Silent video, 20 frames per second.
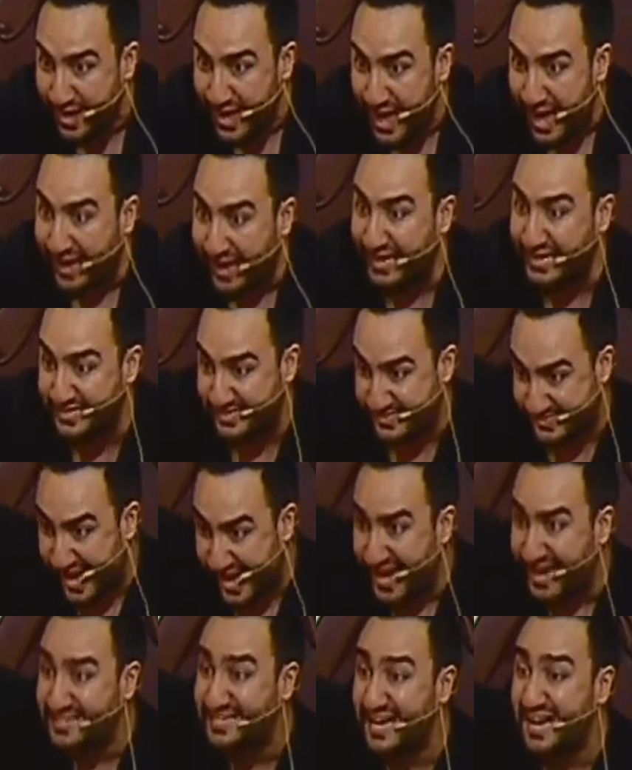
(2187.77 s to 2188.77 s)
he
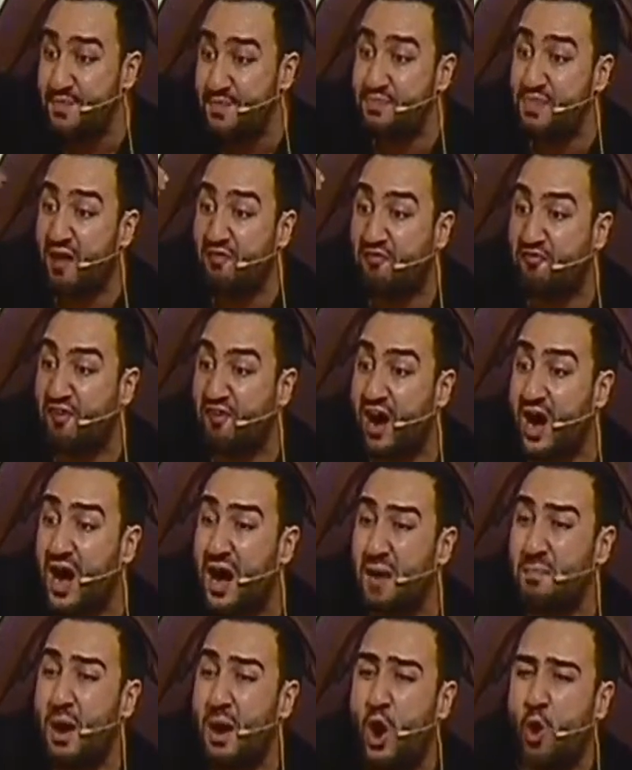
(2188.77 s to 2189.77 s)
stayed in the
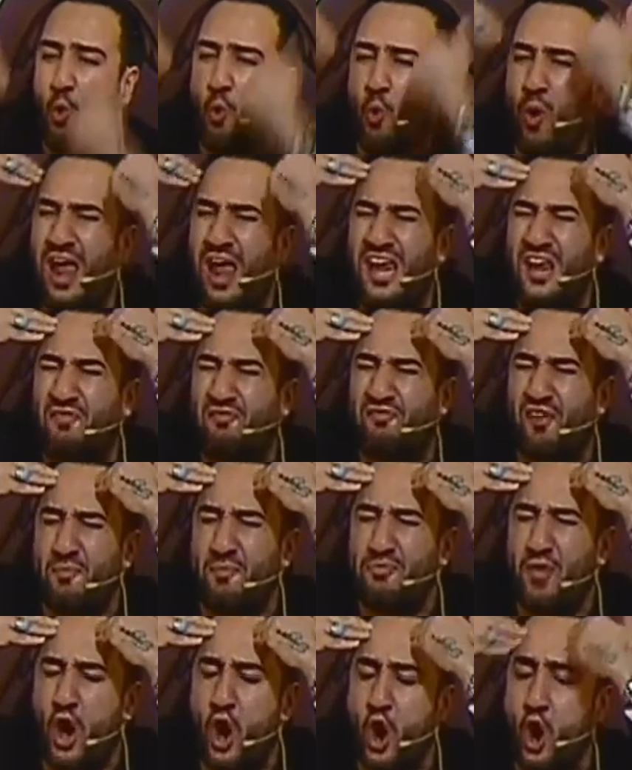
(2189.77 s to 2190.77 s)
farm away
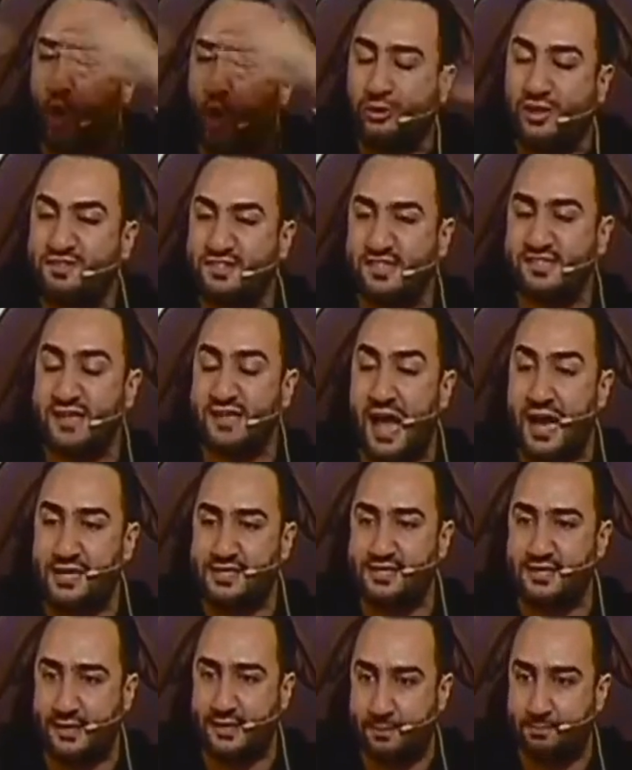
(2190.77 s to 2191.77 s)
from the whole of
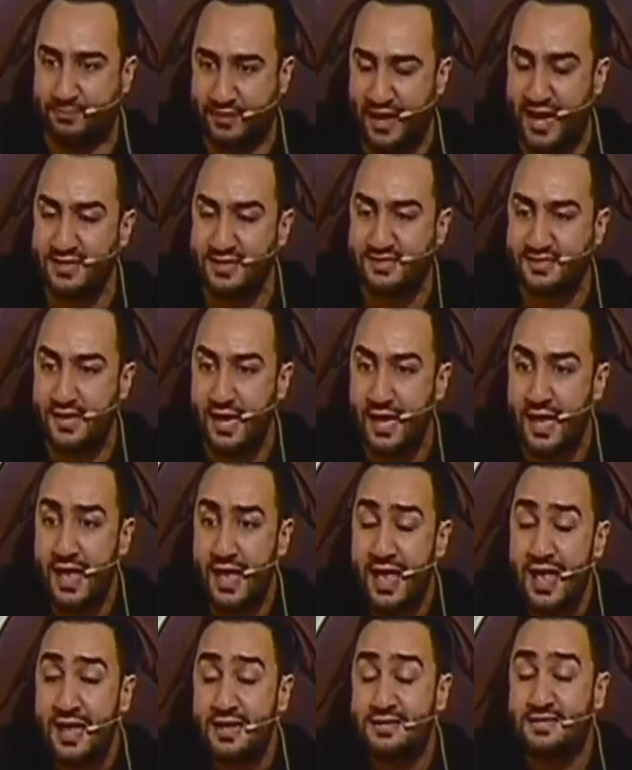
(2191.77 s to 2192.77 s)
society. Yes?
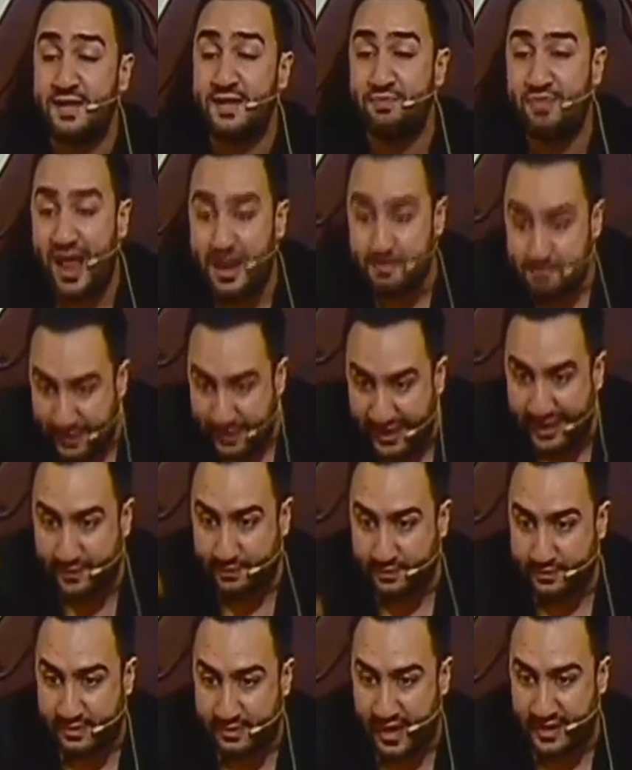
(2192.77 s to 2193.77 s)
Did that
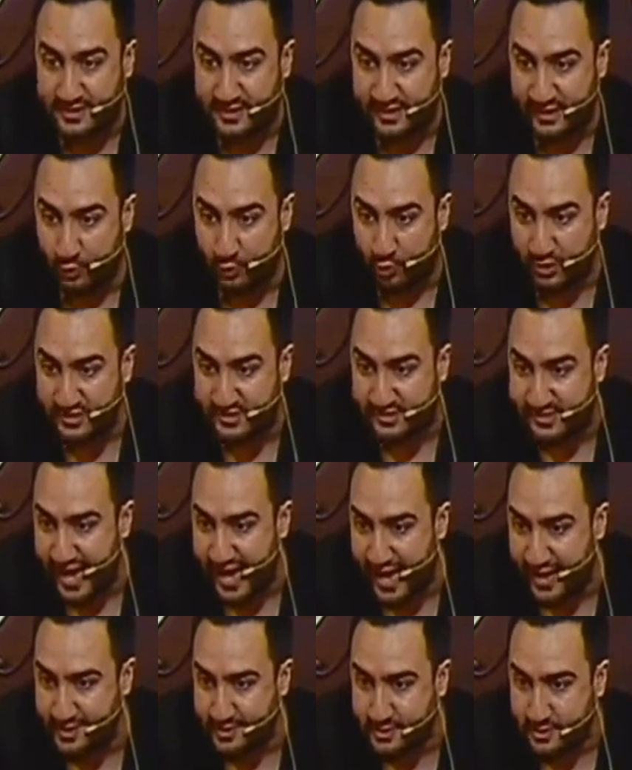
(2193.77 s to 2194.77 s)
mean that he was
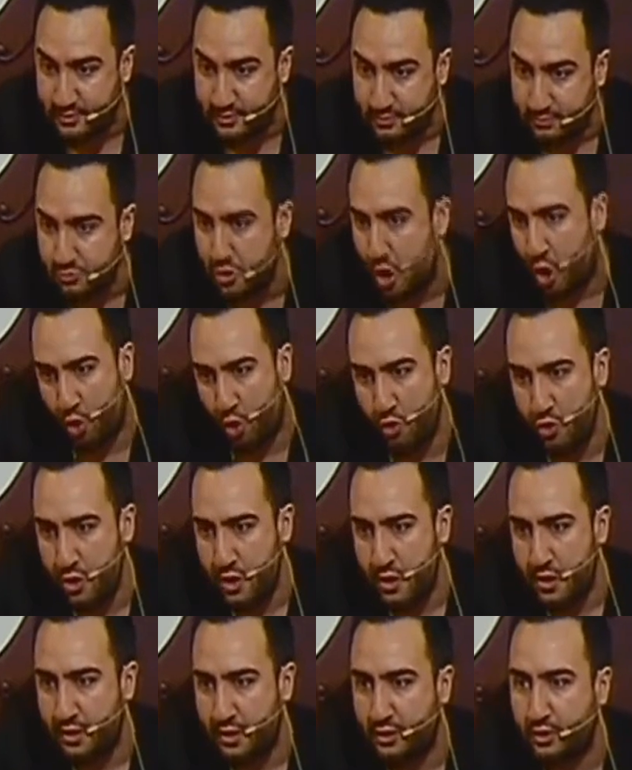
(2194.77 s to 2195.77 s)
dead? No.
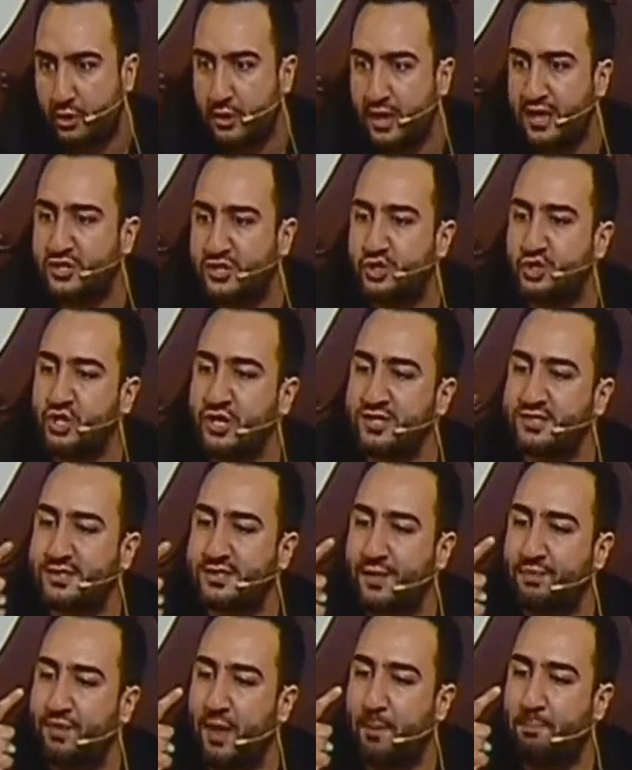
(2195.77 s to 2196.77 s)
It's just
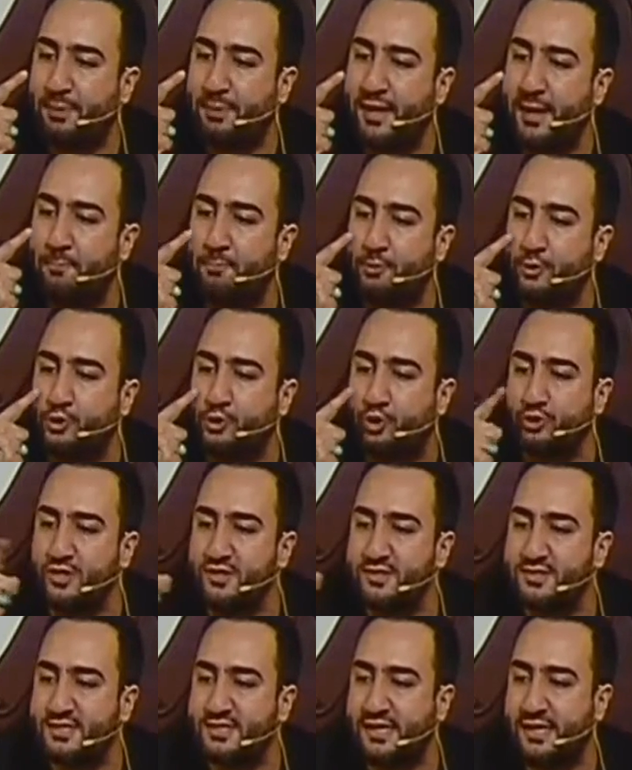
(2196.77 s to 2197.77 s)
that the people
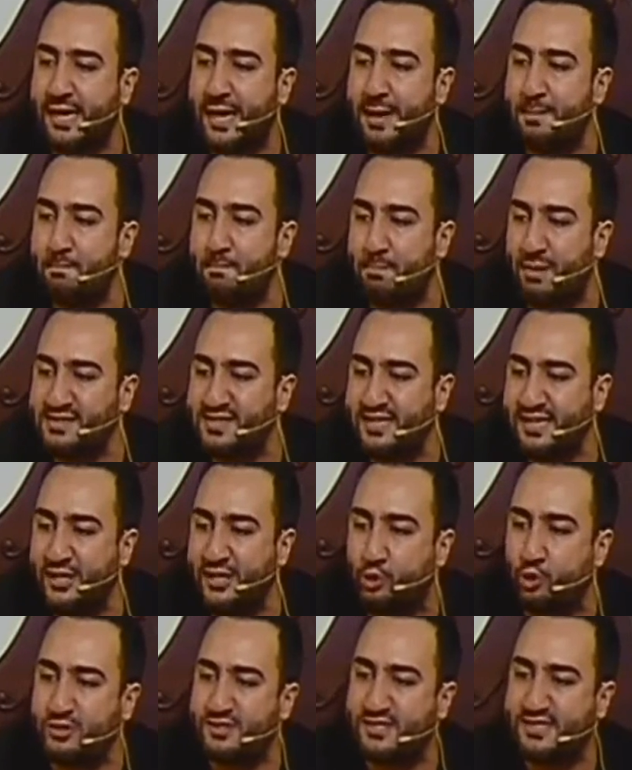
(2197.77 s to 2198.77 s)
couldn't see him, but he
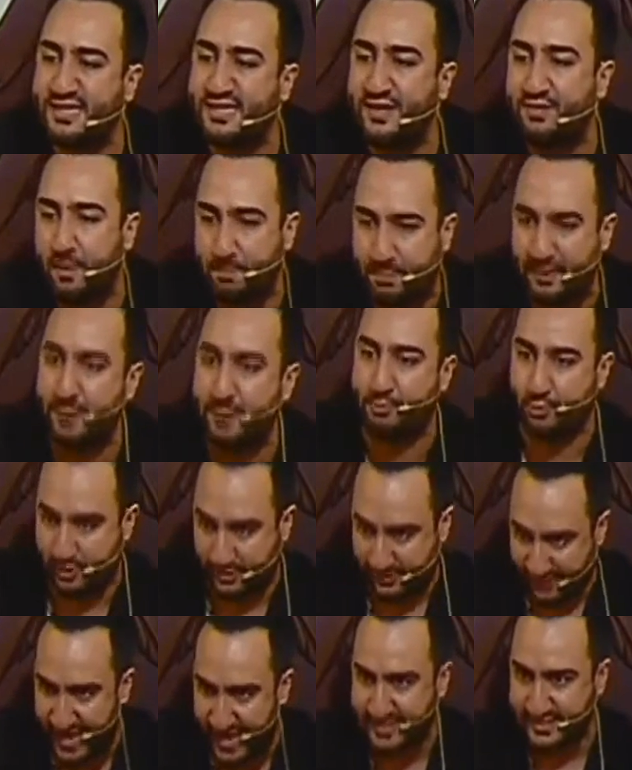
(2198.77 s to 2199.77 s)
could see the people.
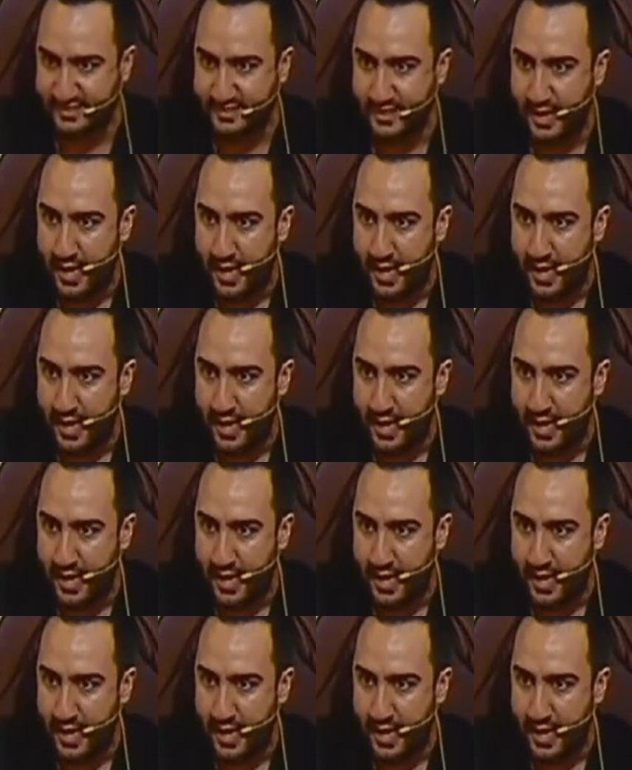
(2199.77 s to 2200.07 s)
Yes?